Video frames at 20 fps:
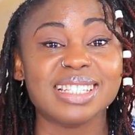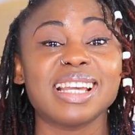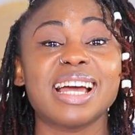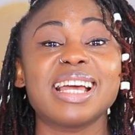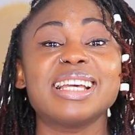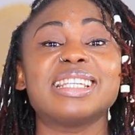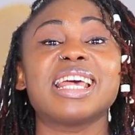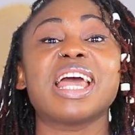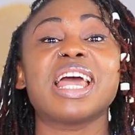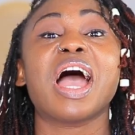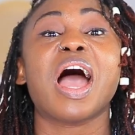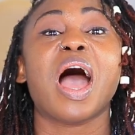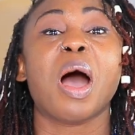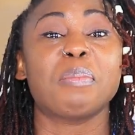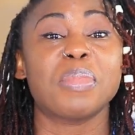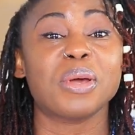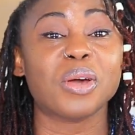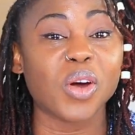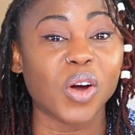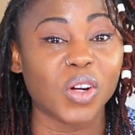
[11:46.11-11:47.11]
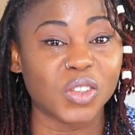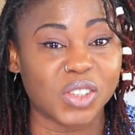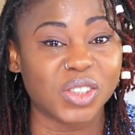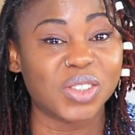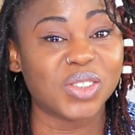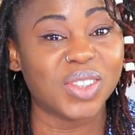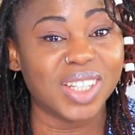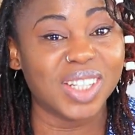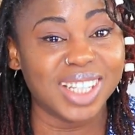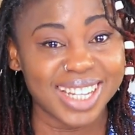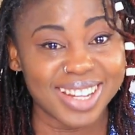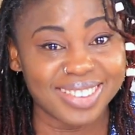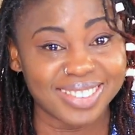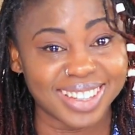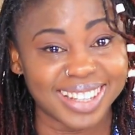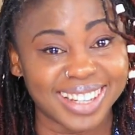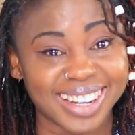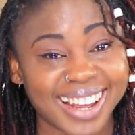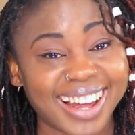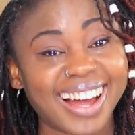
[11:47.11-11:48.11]
is that it's a happy country to live
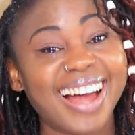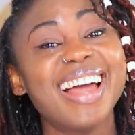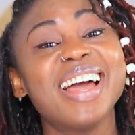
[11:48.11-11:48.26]
in.